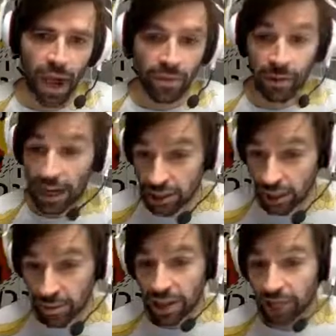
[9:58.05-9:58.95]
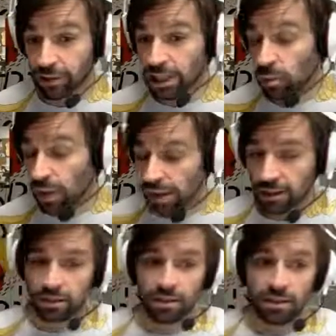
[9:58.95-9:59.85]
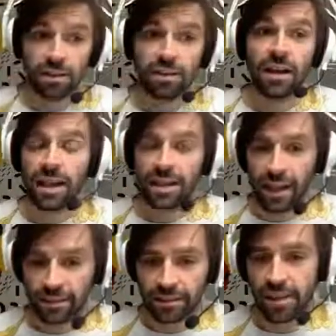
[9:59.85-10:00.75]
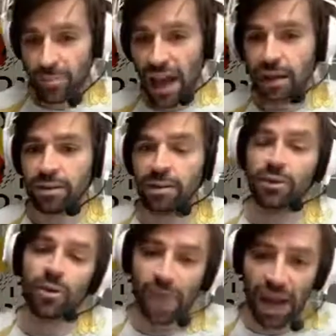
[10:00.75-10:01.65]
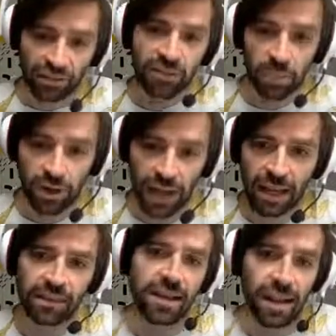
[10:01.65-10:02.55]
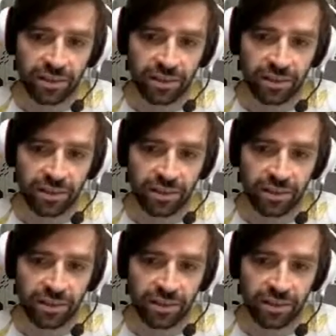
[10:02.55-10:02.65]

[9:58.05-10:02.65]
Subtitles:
And they're actually playing really well against the pack that you're about to put out